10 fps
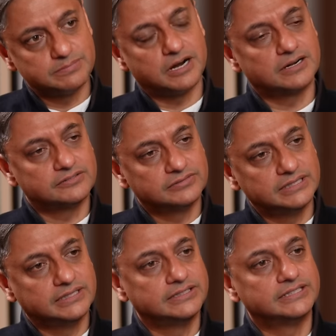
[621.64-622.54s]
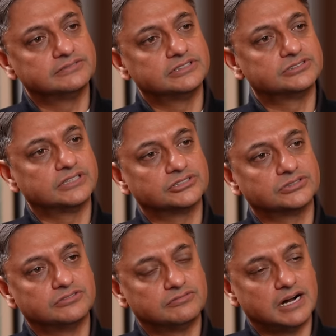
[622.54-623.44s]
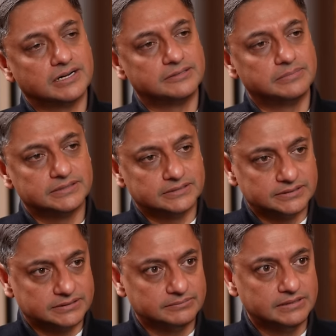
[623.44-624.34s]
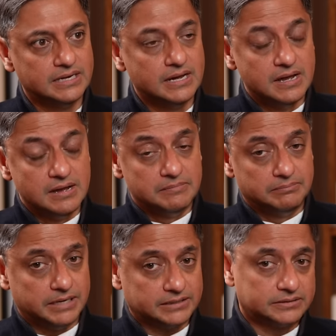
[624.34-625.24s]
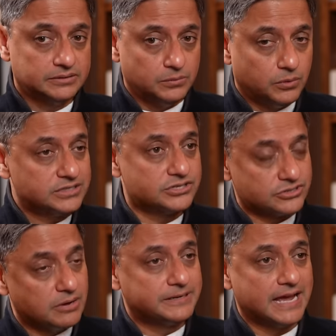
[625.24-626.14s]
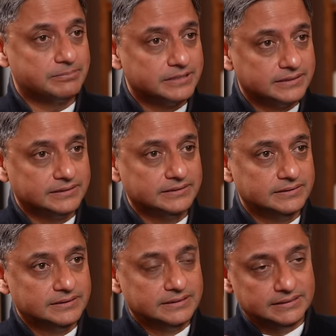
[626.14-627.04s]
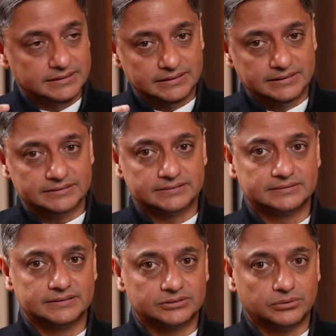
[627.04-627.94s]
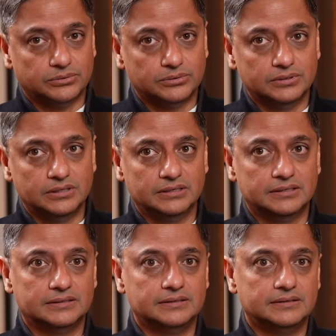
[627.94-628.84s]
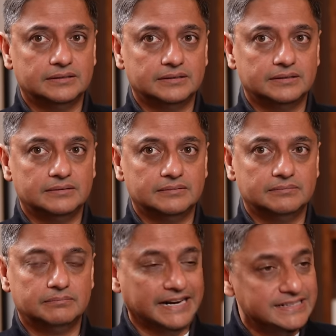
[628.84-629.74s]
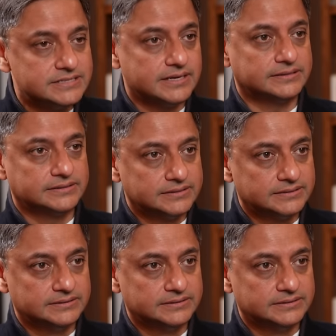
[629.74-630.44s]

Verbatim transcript: part of the creative destruction of market based system. But what stopped happening is this whole mindset